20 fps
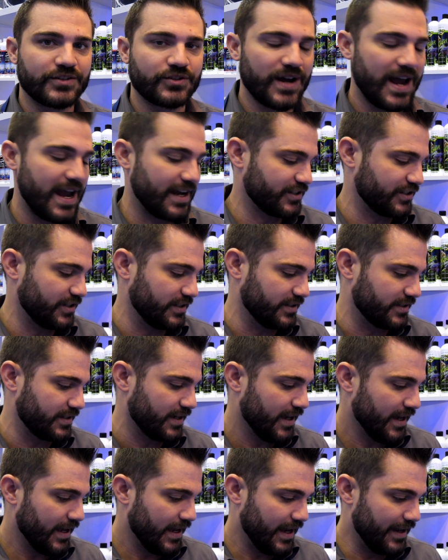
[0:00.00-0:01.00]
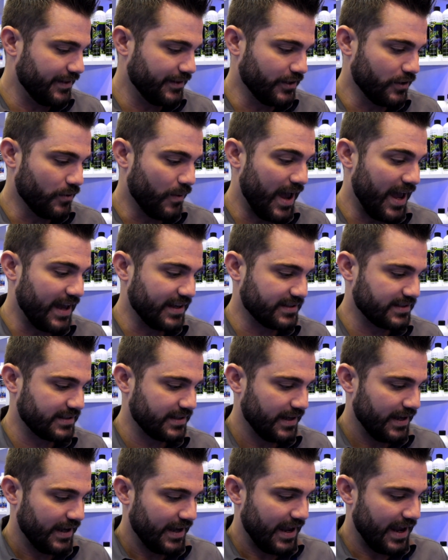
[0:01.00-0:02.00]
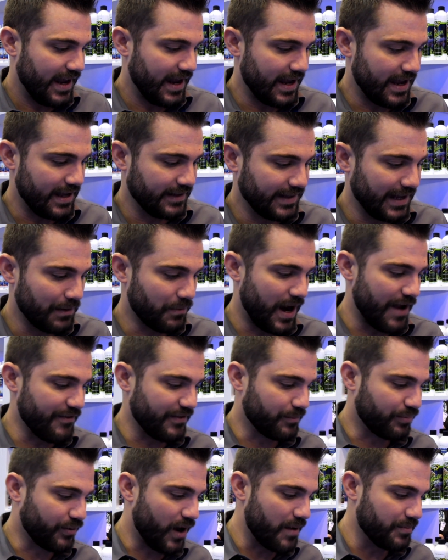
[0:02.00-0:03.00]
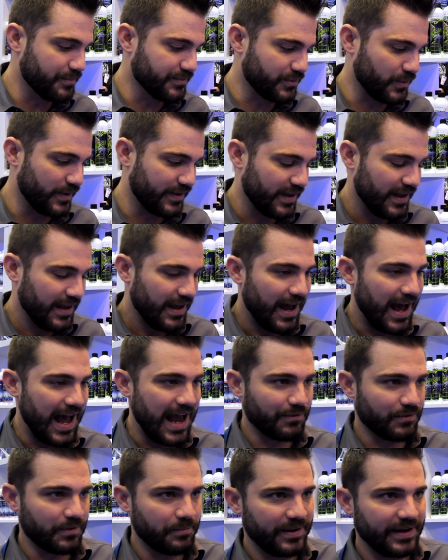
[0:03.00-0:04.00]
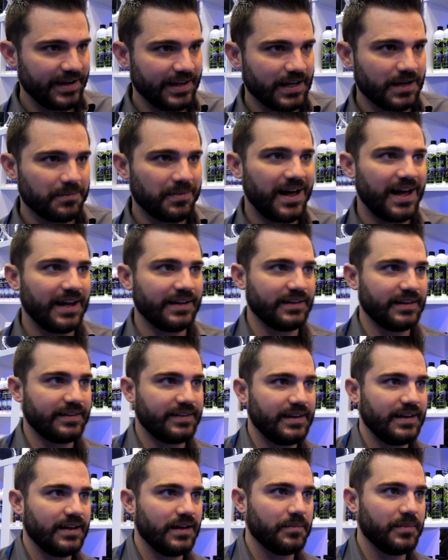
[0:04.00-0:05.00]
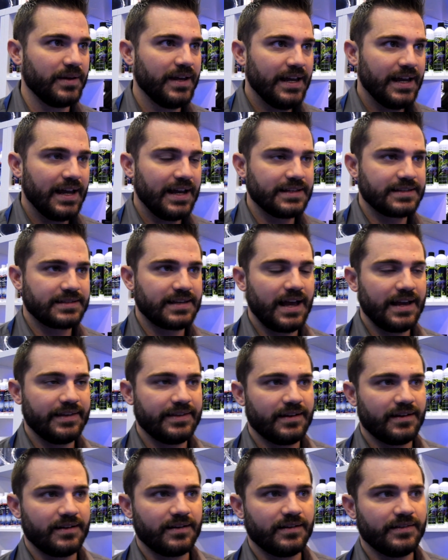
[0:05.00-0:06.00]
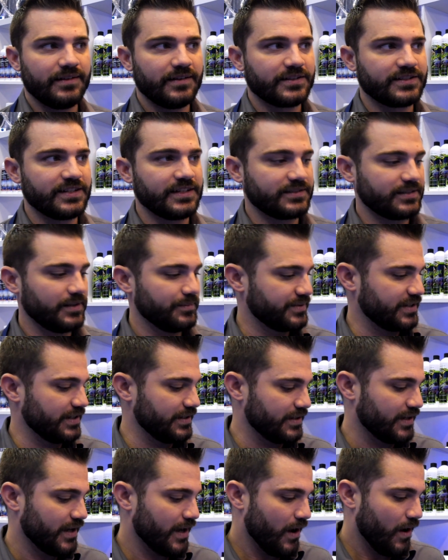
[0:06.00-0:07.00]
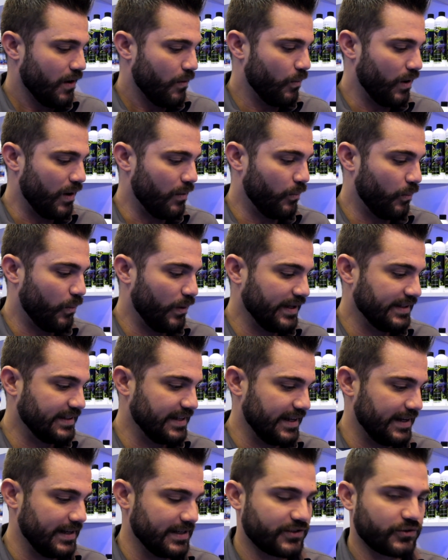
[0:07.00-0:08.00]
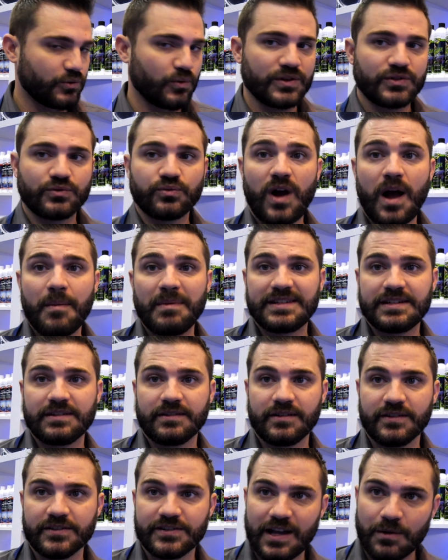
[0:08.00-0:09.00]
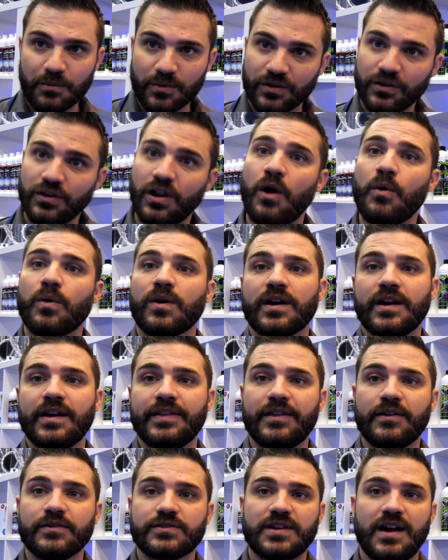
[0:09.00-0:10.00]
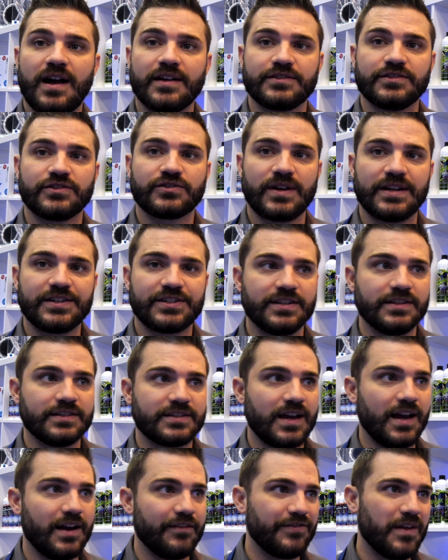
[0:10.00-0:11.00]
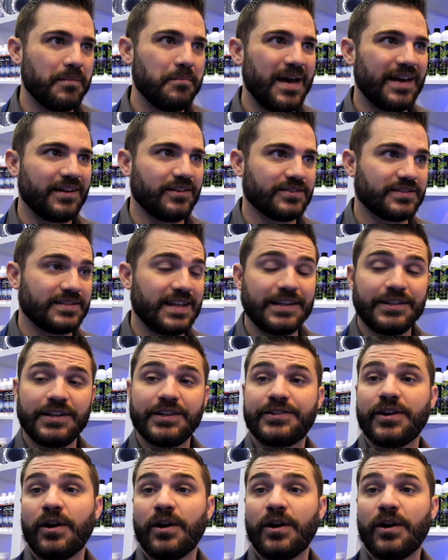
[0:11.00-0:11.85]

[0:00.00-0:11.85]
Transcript: attractions in the US, and they were having problems with high rubidium, high lithium inside their systems, and what we did is source raw materials that were lower in those concentrations of the metals that you